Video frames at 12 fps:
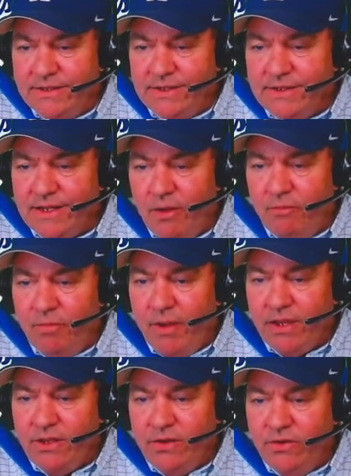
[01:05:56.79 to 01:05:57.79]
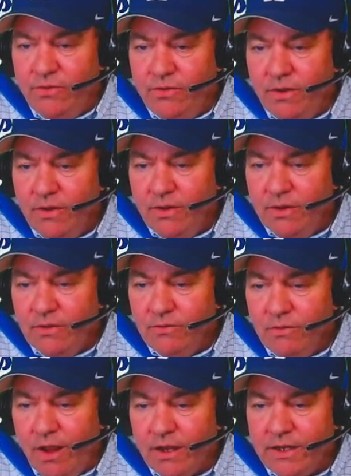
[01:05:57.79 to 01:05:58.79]
says, I'll bet you
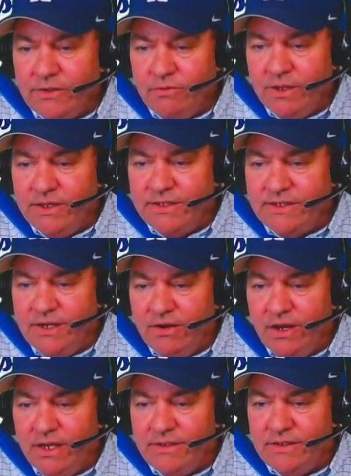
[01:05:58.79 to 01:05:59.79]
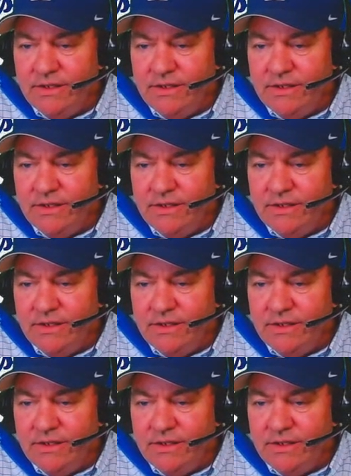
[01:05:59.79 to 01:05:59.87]
Rockets win the series